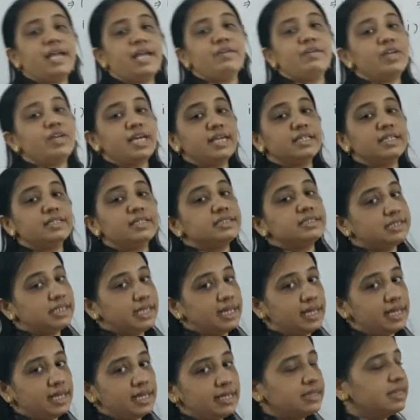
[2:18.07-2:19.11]
we can
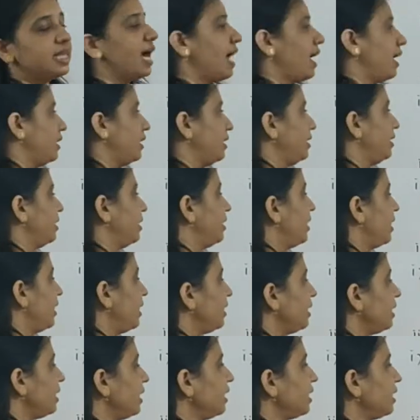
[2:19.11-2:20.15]
say that
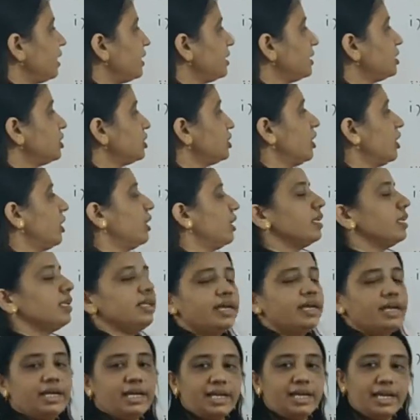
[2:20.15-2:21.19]
integration
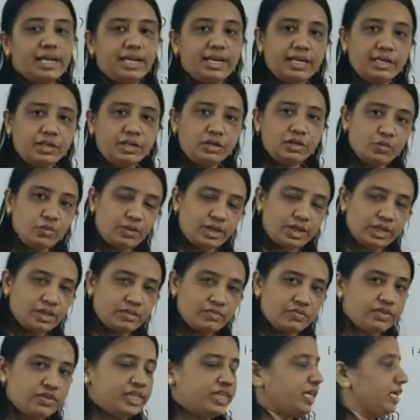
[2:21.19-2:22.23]
a to
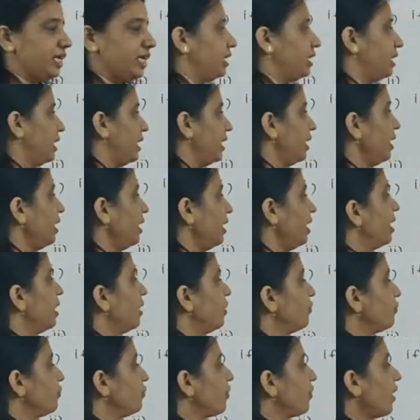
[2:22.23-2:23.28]
infinity
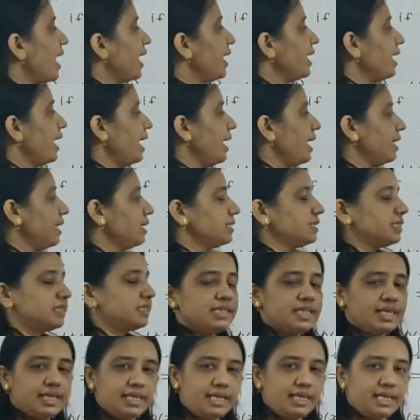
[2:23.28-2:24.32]
phi x
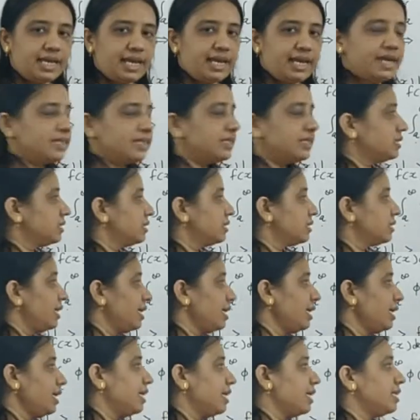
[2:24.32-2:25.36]
dx
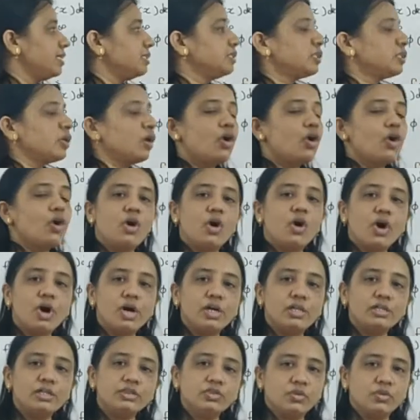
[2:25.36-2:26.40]
is
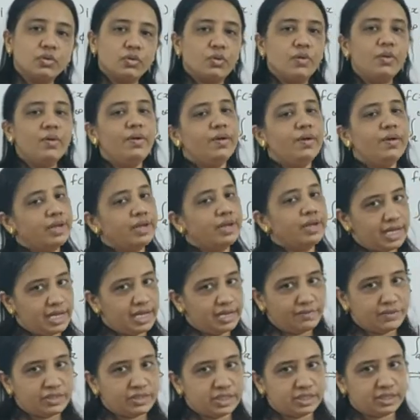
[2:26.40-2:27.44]
also
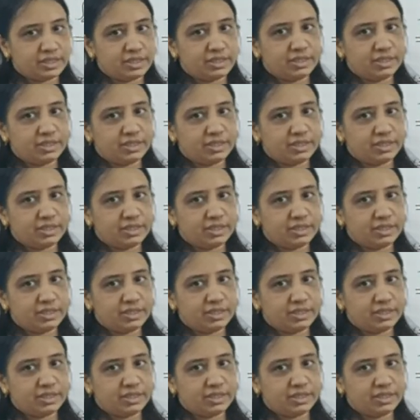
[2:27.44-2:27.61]
convergent.